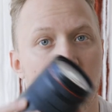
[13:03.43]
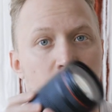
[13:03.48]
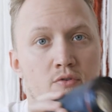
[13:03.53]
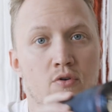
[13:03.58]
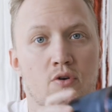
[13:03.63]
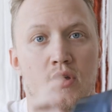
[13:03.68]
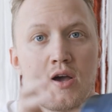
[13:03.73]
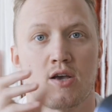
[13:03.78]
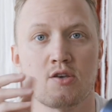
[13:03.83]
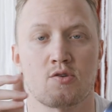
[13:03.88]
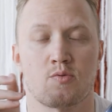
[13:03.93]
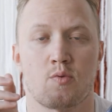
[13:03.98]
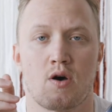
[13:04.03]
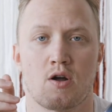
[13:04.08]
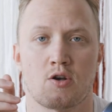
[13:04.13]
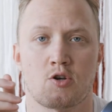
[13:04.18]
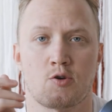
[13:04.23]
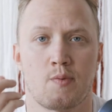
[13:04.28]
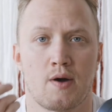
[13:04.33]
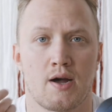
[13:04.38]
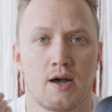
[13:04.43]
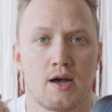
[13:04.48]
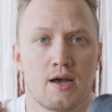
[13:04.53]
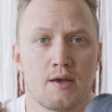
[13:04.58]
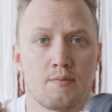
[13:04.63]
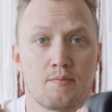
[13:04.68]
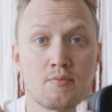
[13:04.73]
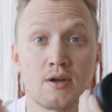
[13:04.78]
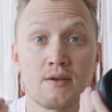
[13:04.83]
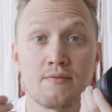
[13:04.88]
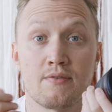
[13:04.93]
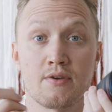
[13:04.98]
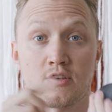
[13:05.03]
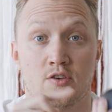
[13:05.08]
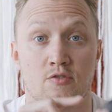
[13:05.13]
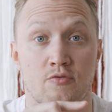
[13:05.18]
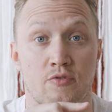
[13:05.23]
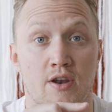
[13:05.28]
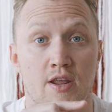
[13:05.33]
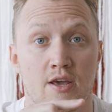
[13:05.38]
If you guys watch my
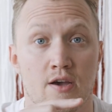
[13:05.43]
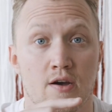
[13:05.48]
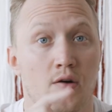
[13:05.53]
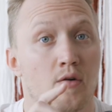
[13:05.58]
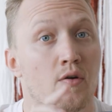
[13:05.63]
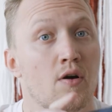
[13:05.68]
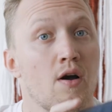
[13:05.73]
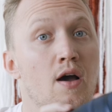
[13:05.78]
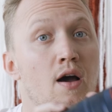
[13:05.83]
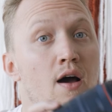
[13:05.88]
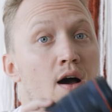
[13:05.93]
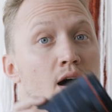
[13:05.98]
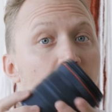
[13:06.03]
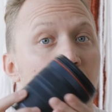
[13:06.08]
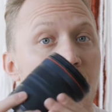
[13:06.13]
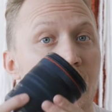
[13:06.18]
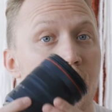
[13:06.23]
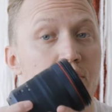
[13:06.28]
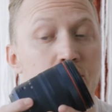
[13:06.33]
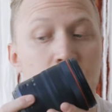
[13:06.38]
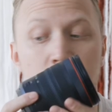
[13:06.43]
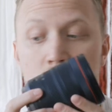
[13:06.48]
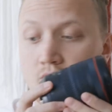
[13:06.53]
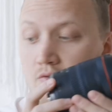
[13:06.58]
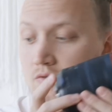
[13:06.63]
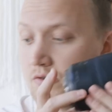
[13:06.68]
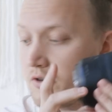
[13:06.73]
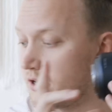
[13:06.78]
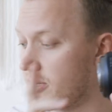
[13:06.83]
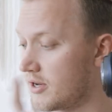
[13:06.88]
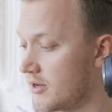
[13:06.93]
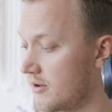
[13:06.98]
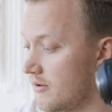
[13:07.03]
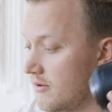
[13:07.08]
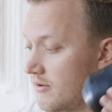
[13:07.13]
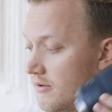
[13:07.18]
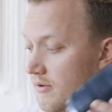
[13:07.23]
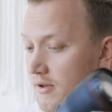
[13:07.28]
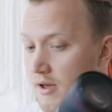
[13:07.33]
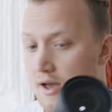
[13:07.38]
previous video, I used,
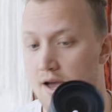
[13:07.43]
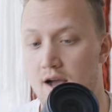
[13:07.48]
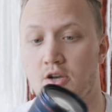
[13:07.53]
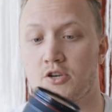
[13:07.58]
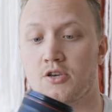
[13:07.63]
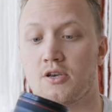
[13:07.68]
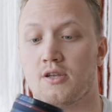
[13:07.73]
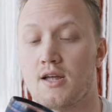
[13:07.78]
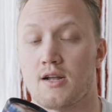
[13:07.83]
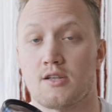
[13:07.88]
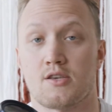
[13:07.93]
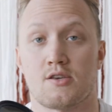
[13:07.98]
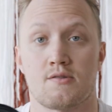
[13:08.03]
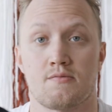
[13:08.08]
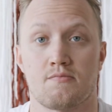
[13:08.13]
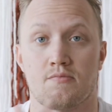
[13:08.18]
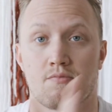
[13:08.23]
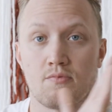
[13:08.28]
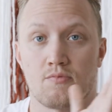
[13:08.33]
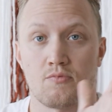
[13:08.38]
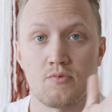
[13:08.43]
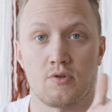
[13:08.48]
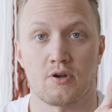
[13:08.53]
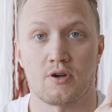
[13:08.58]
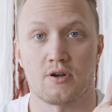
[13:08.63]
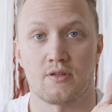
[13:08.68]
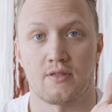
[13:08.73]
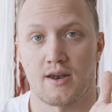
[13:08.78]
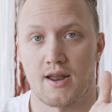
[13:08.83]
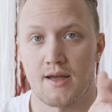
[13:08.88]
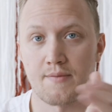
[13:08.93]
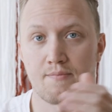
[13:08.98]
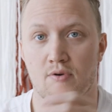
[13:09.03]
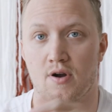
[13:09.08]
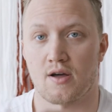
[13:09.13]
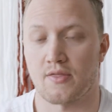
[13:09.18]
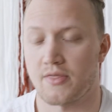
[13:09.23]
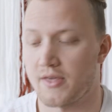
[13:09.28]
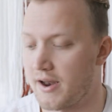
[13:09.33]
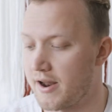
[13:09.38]
actually that's really good that I
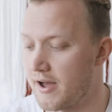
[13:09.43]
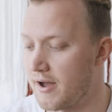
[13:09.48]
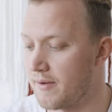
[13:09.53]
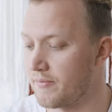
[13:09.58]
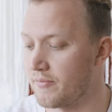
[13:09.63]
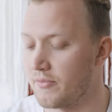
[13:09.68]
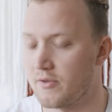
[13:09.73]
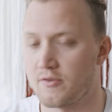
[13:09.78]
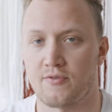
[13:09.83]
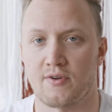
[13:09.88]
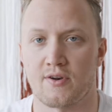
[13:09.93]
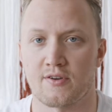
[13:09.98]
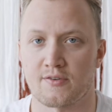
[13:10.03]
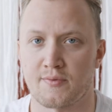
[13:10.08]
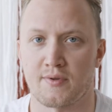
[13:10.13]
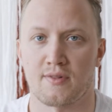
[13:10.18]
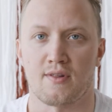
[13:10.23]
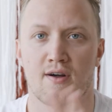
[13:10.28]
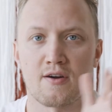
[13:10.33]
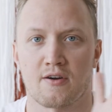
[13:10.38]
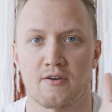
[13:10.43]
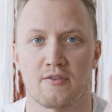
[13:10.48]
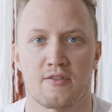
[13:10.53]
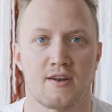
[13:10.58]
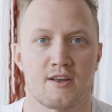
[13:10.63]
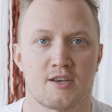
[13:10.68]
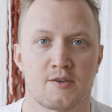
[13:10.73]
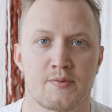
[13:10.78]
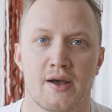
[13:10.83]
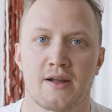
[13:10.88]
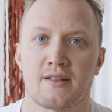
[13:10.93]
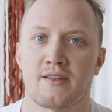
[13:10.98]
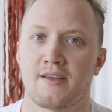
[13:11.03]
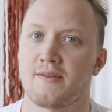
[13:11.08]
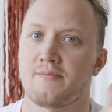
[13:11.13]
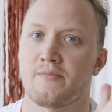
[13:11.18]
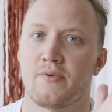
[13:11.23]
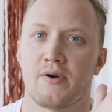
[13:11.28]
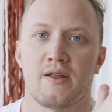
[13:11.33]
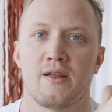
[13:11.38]
brought that up. This video's been longer than
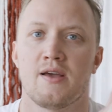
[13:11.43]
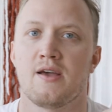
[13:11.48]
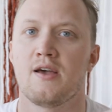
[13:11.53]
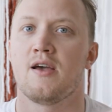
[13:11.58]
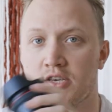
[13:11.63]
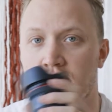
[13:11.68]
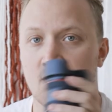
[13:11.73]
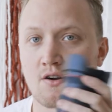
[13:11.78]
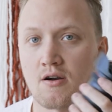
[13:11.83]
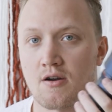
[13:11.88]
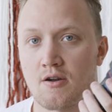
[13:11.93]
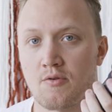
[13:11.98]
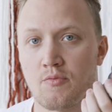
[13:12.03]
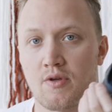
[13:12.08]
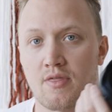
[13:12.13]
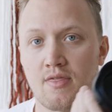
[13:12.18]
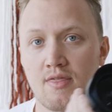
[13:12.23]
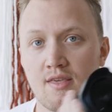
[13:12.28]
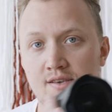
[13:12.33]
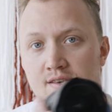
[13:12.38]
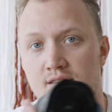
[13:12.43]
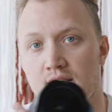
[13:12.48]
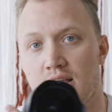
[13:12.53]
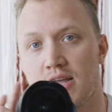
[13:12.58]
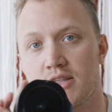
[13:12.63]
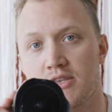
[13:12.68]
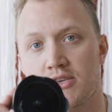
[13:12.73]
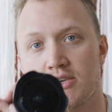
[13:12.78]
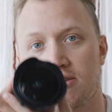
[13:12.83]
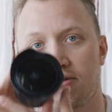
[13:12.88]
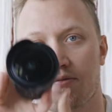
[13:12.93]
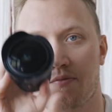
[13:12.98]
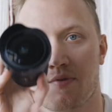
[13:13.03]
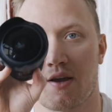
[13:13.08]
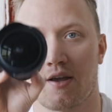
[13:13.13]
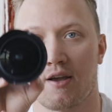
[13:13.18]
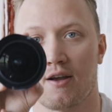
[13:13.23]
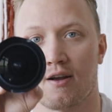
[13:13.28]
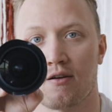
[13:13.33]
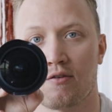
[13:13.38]
expected, but I started with this lens
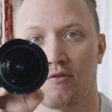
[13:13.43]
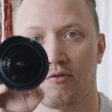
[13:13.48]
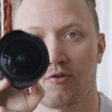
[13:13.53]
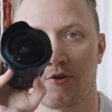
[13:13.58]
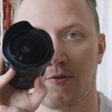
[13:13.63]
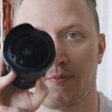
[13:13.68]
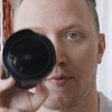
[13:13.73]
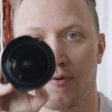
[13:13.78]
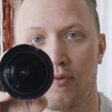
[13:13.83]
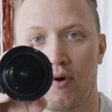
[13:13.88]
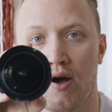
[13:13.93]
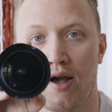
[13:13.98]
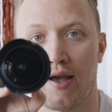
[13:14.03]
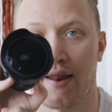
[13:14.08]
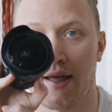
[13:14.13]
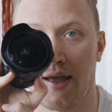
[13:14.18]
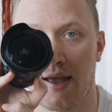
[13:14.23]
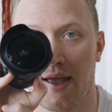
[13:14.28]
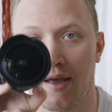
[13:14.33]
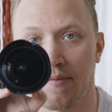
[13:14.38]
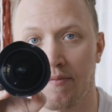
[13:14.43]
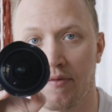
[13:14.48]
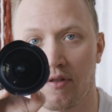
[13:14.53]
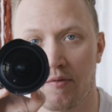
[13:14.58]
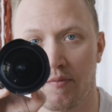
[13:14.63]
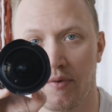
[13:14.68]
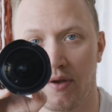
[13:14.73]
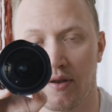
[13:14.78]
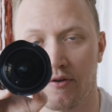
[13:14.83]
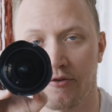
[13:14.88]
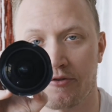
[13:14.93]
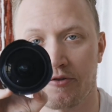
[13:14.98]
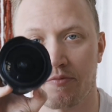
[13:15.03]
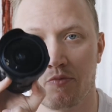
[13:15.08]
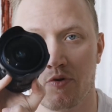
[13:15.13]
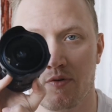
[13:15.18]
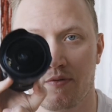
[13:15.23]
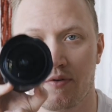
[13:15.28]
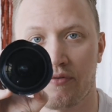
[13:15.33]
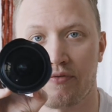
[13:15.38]
right here, super wide at 8mm,
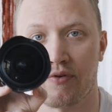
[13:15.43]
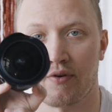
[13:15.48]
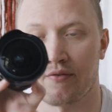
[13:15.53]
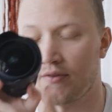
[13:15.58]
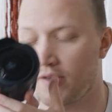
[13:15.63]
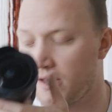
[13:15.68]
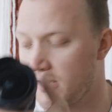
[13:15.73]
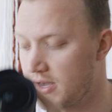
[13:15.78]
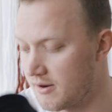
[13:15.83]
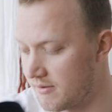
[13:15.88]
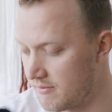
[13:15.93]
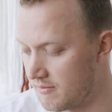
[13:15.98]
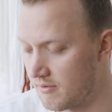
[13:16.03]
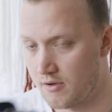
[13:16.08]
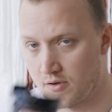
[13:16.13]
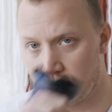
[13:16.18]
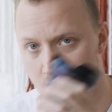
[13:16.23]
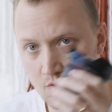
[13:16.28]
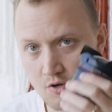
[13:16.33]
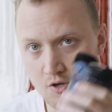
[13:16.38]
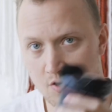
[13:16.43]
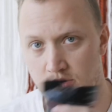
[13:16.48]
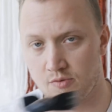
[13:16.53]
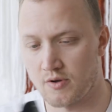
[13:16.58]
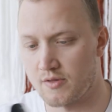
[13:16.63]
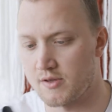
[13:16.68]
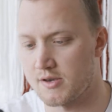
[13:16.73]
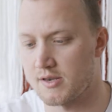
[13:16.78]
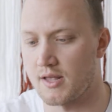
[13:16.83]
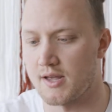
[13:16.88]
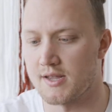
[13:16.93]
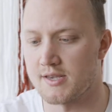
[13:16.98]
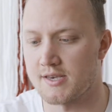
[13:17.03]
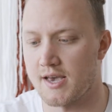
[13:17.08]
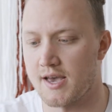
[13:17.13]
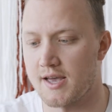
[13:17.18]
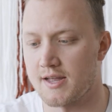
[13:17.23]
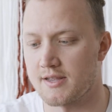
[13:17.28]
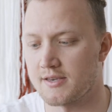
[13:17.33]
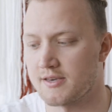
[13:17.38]
moved to 15, which is where this
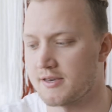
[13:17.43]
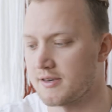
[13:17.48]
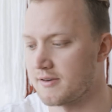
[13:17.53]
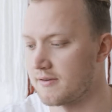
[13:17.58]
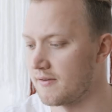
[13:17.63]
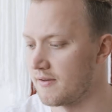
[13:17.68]
lens ends.